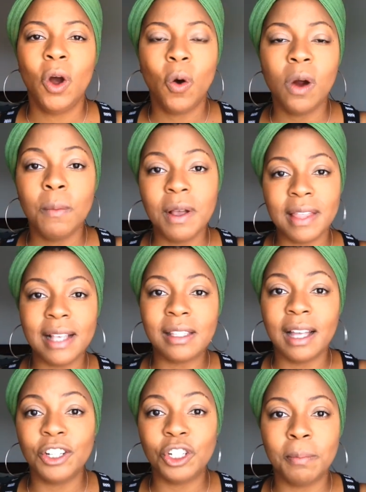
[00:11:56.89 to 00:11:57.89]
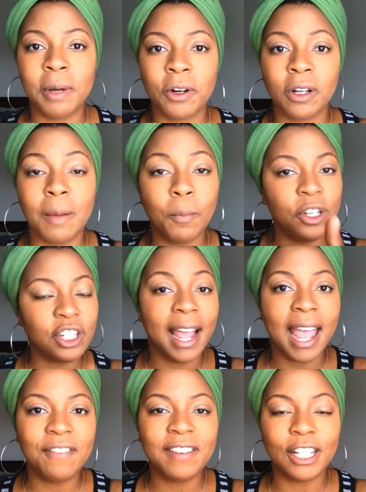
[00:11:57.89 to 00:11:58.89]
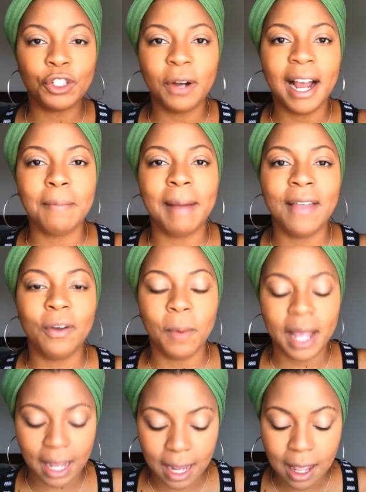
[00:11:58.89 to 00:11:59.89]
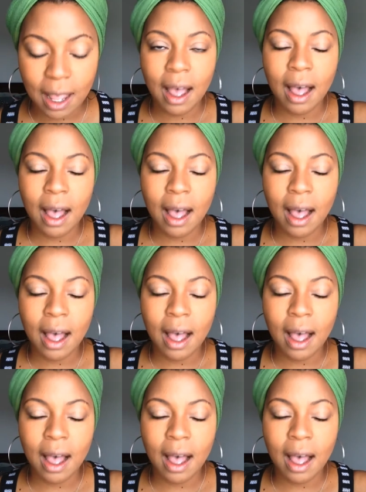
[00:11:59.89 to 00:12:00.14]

or I want that Sacha Buttercup, which I have not tried, by the way,